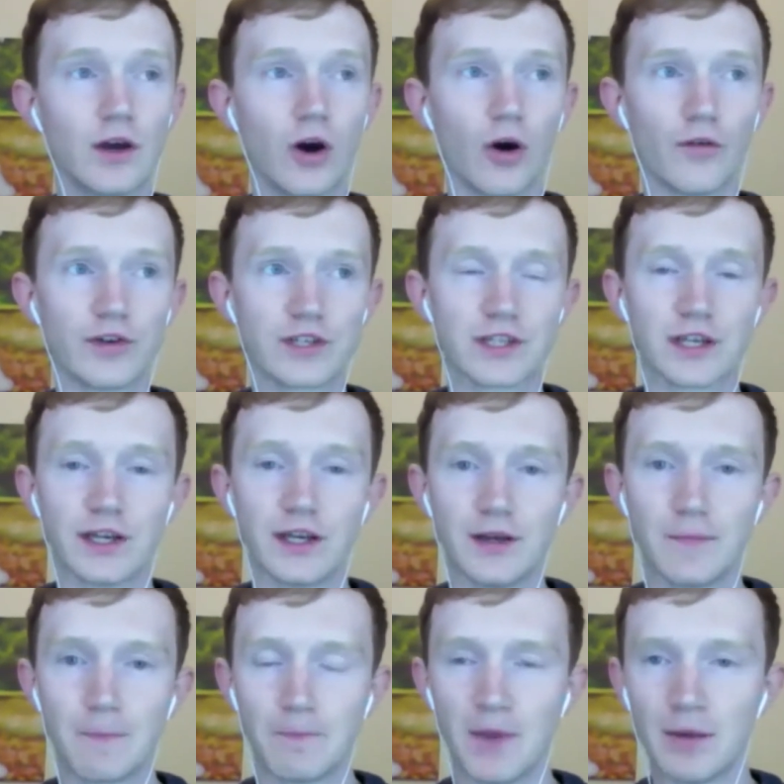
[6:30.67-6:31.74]

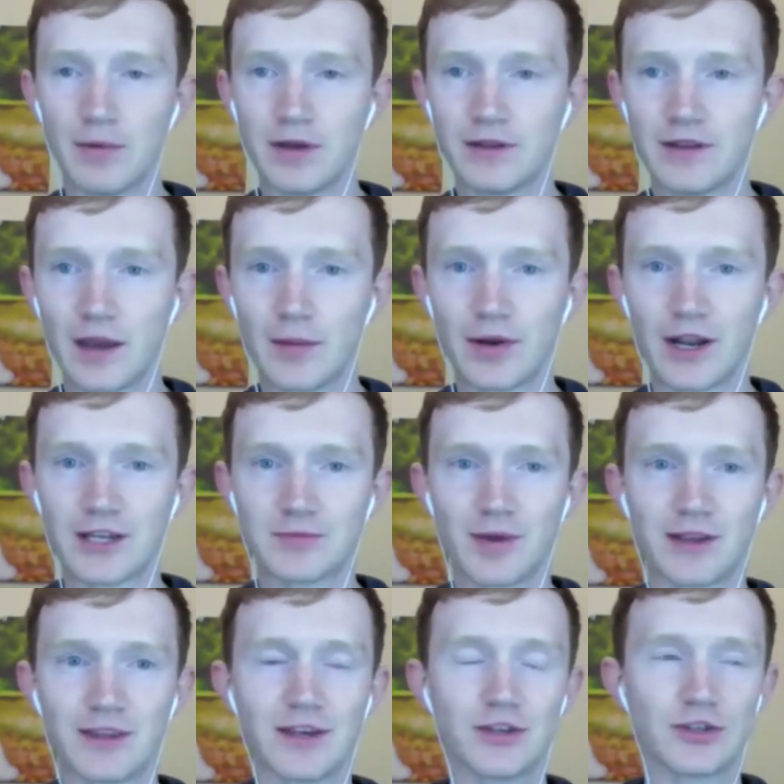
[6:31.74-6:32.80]
Obviously, maybe temper
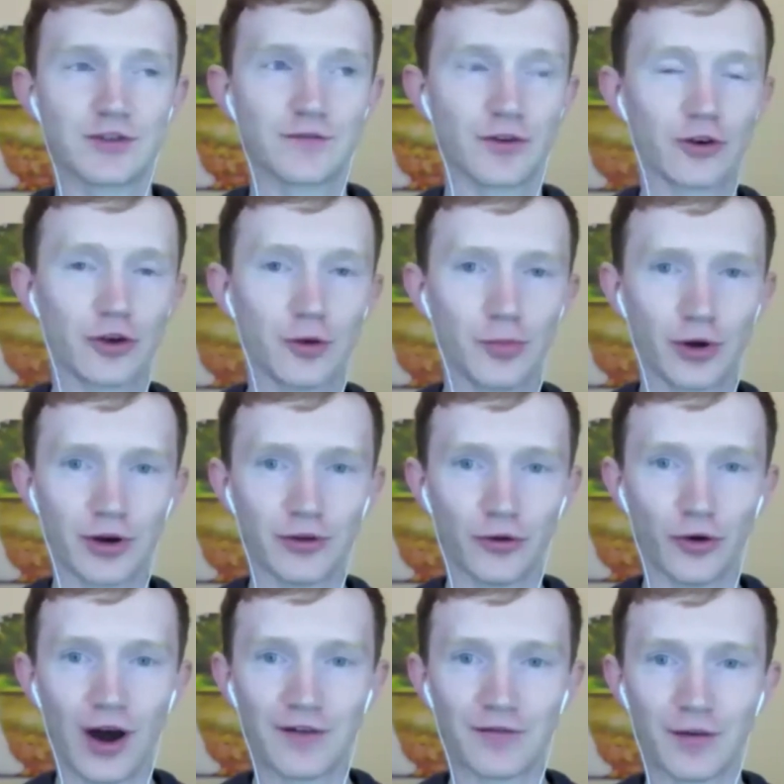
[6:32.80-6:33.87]
expectations for Cooper and
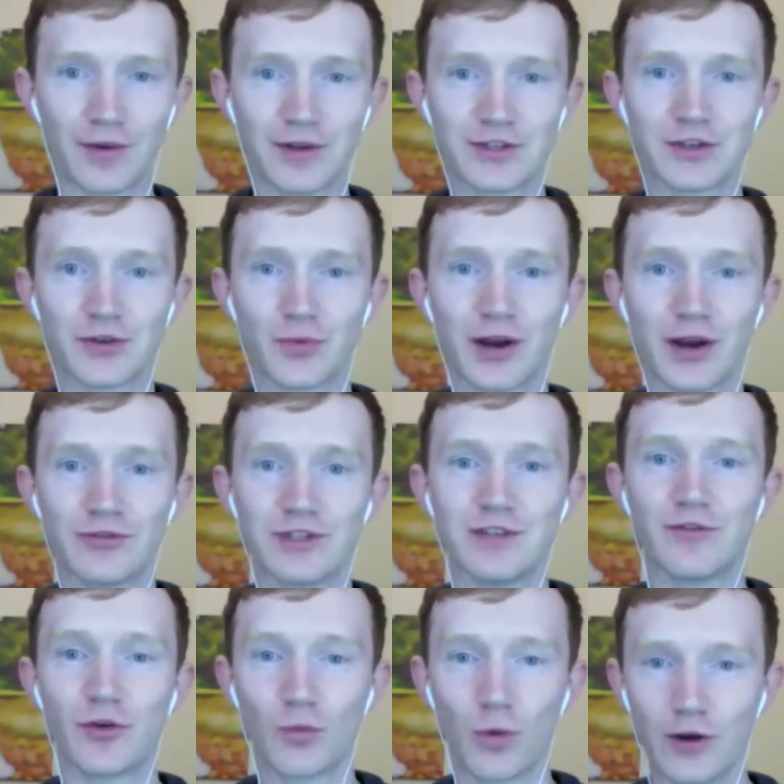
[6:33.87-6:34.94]
not have him as the wide
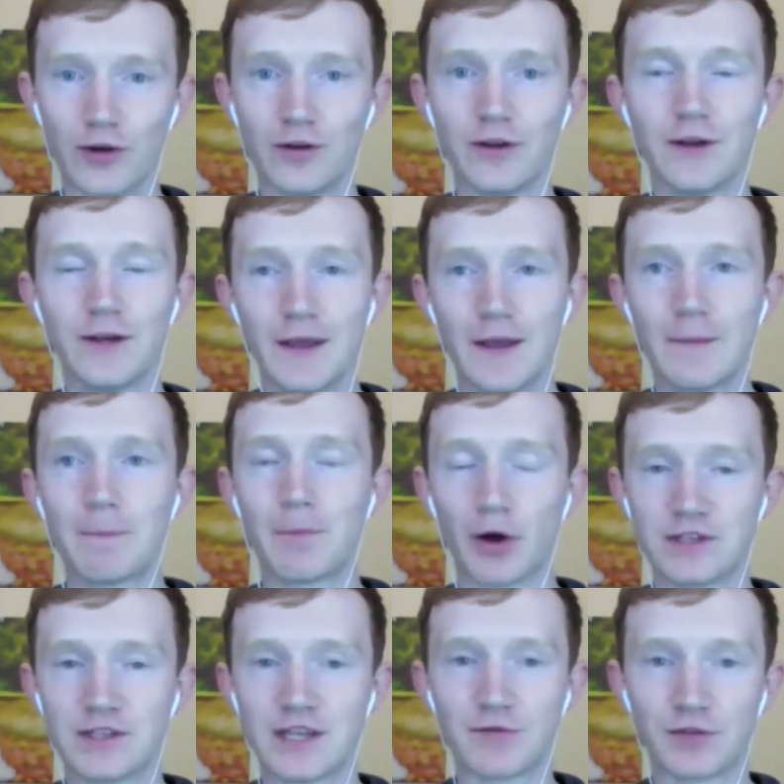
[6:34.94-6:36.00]
receiver 1, but
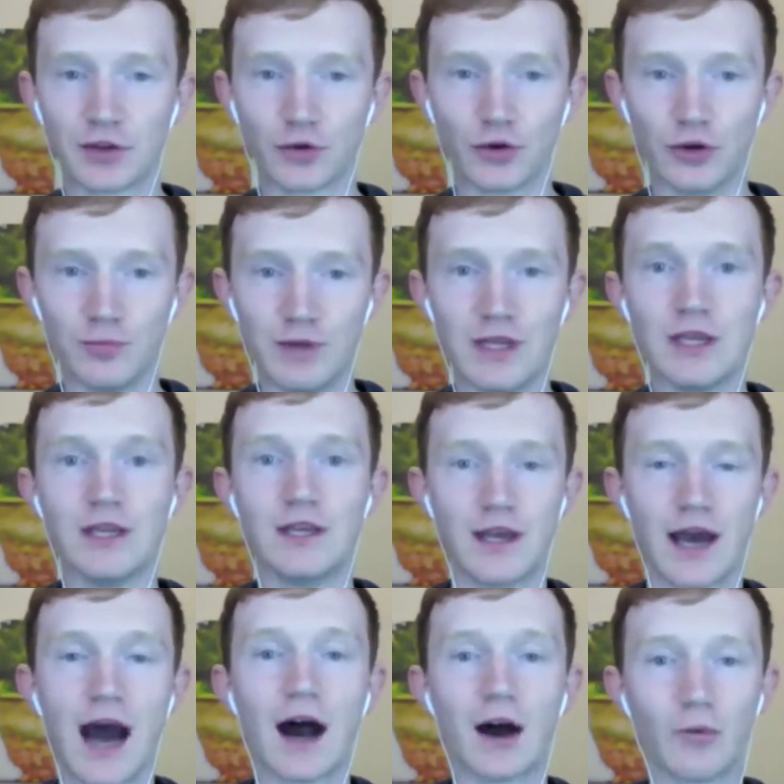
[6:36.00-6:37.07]
he's definitely going to be
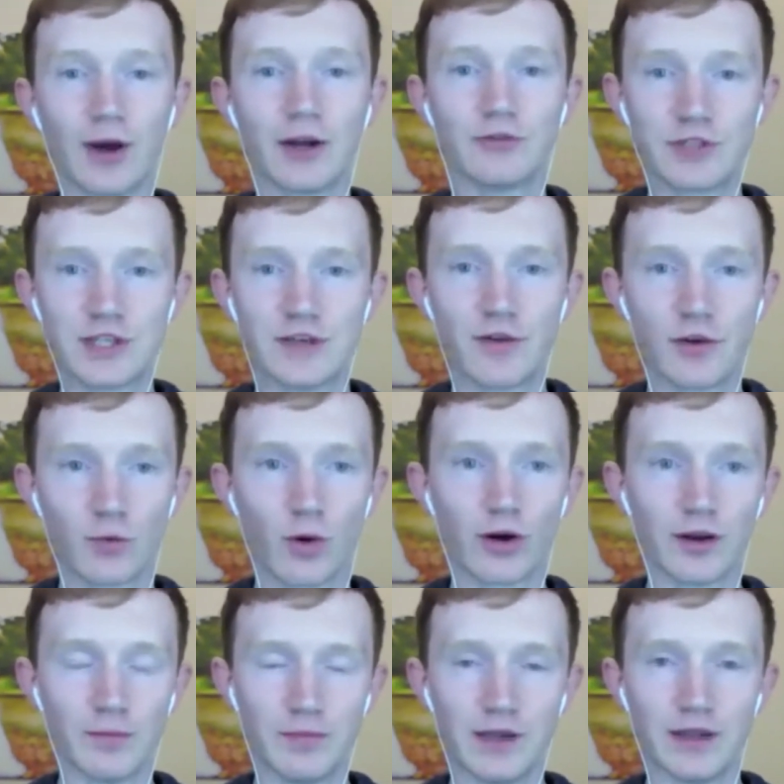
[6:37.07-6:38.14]
a wide receiver 1
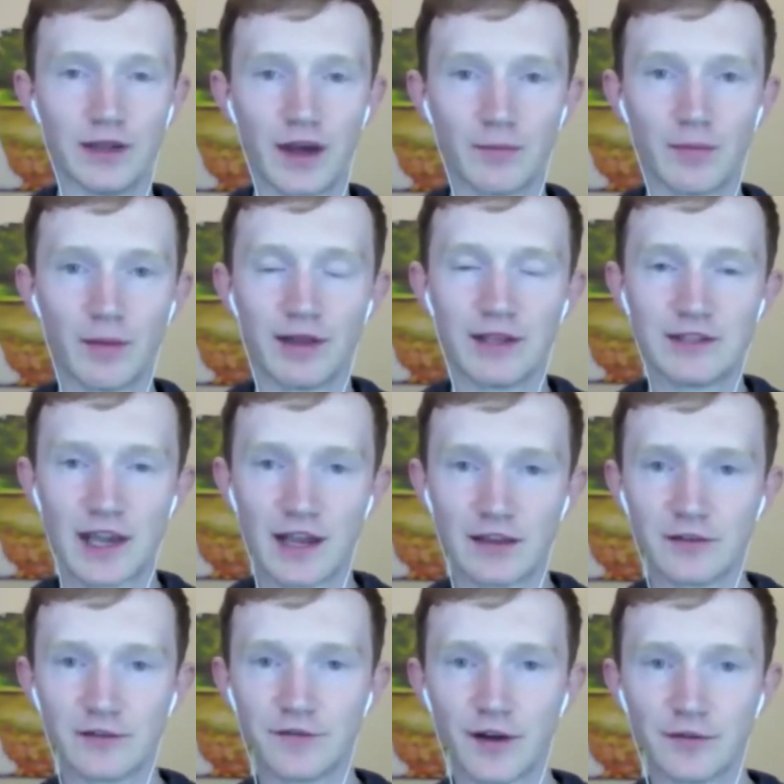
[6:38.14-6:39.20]
and be in that maybe 10
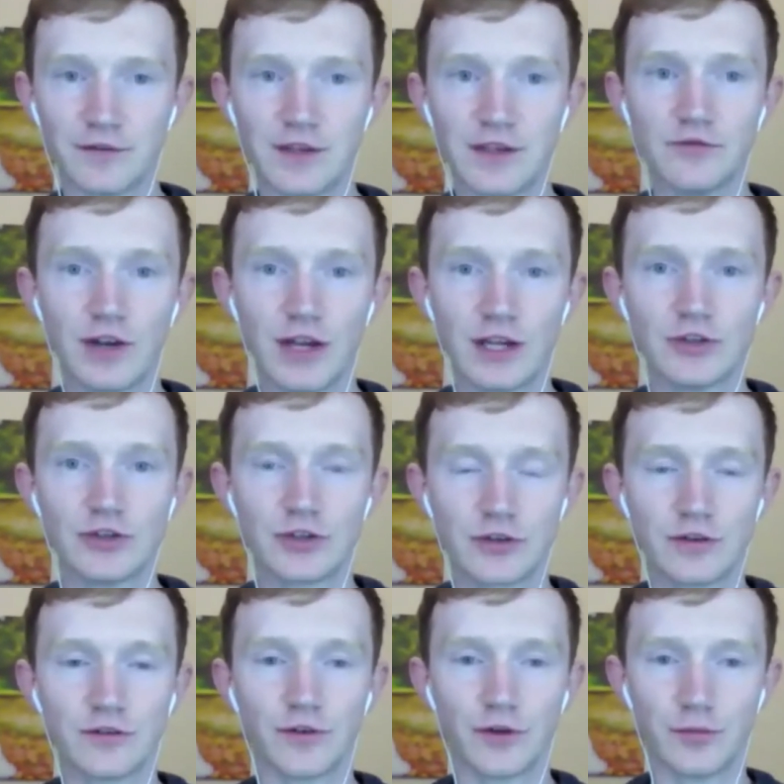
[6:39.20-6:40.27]
to 15 range
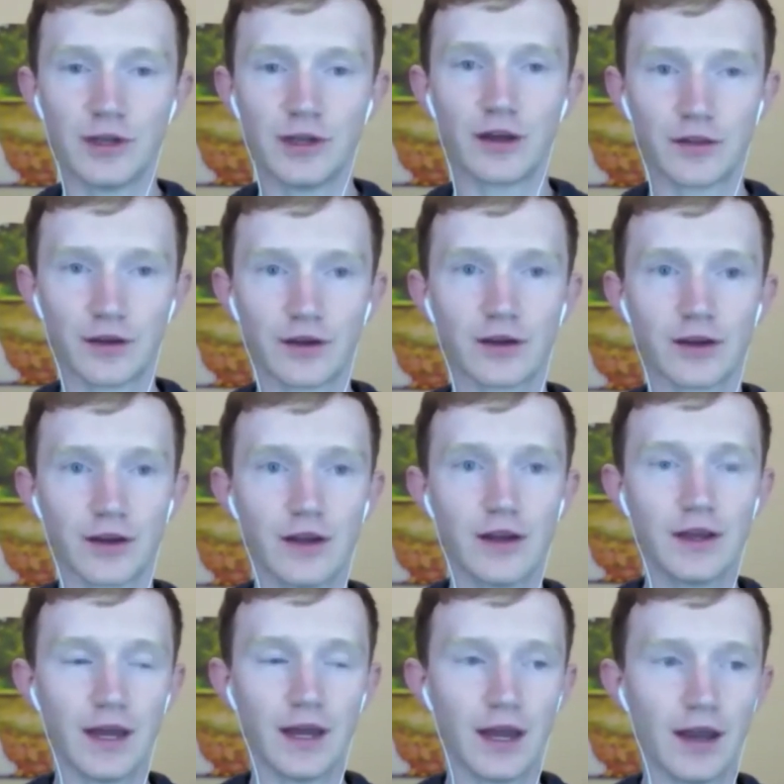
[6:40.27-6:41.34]
for me, I think.
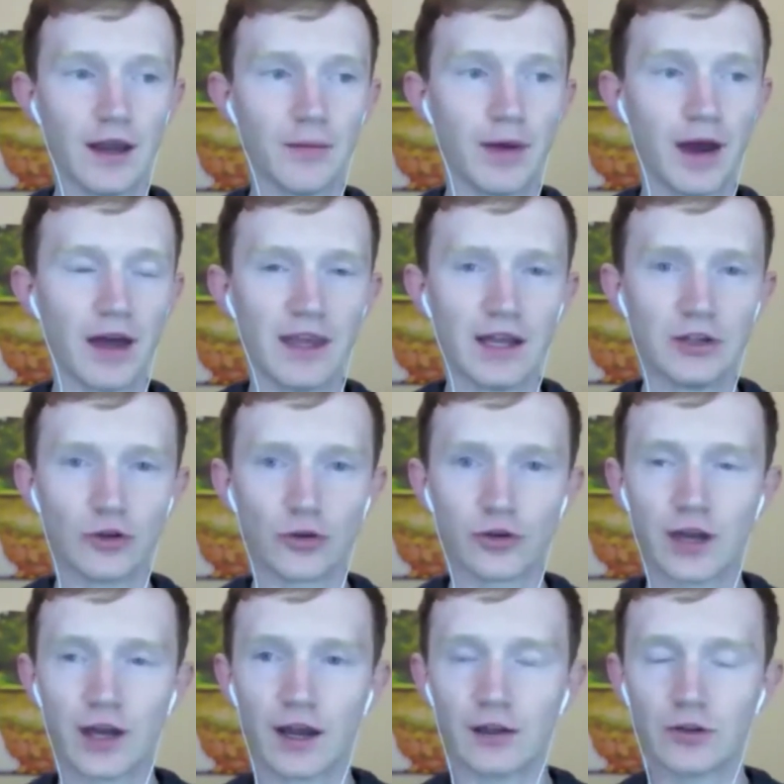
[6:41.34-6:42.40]
And then you
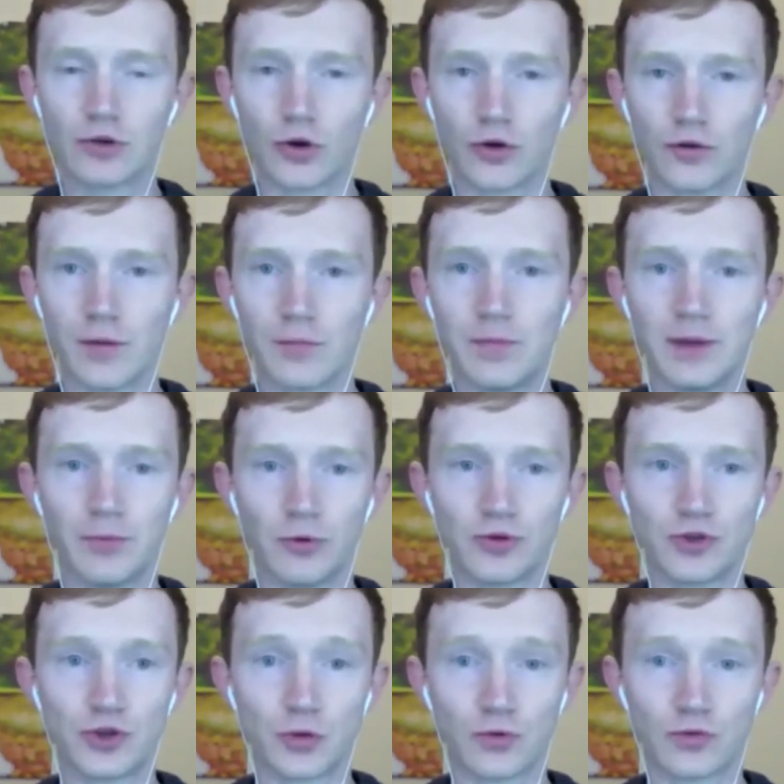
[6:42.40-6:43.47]
look at Donovan
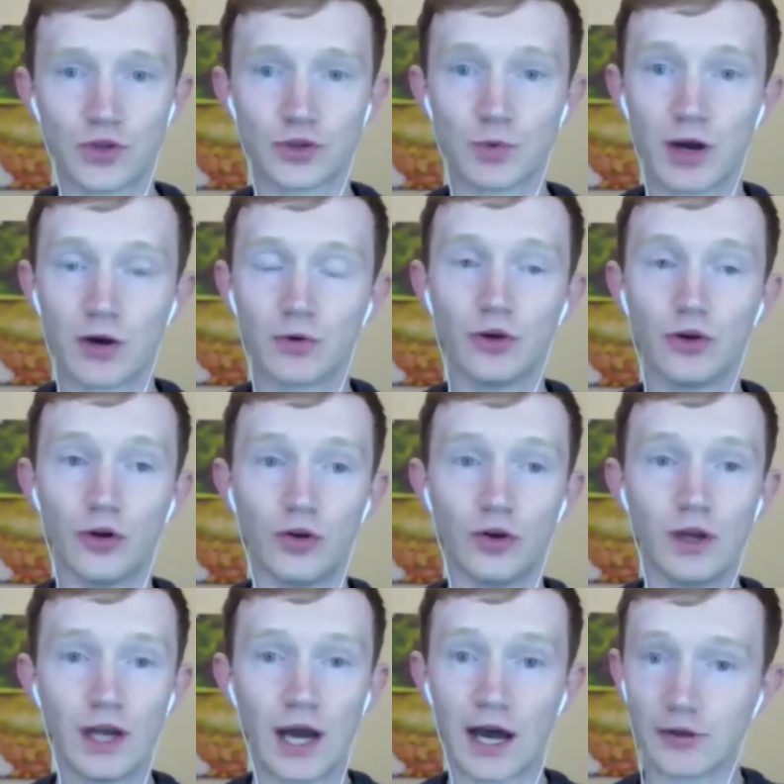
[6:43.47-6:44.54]
Peoples-Jones as well, who
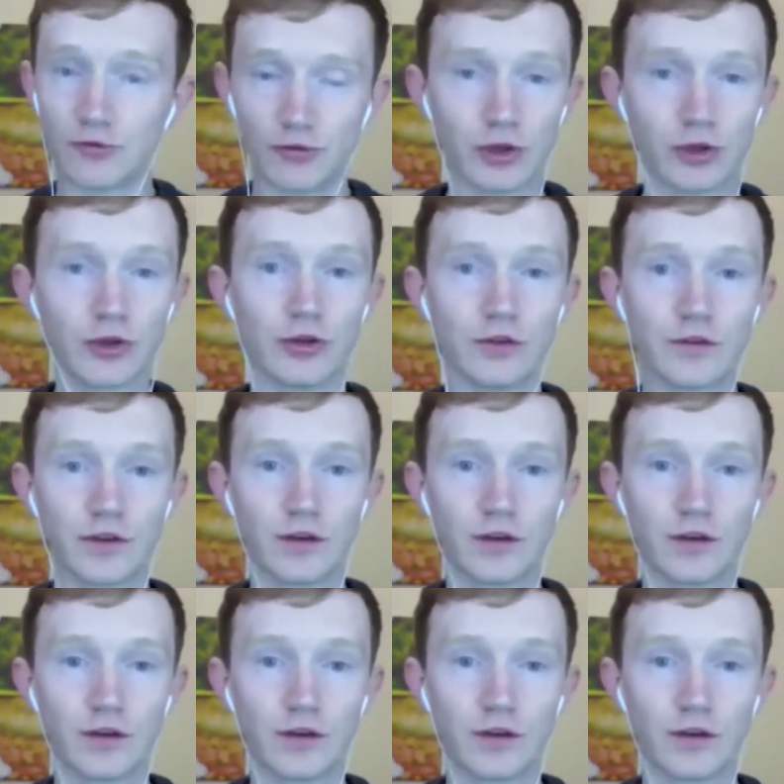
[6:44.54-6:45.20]
had a really good